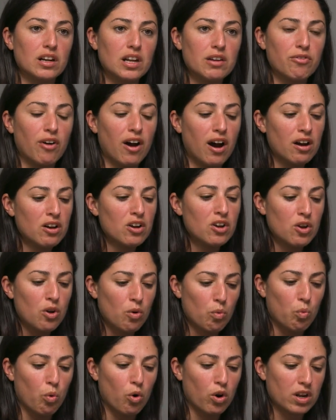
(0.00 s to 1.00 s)
deliver
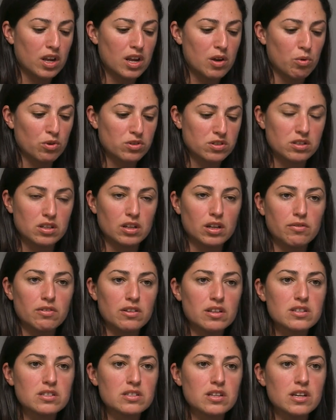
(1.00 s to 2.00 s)
what he wants to
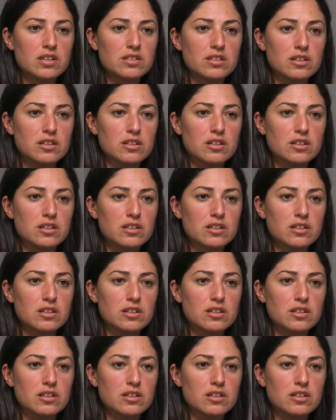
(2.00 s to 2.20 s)
deliver this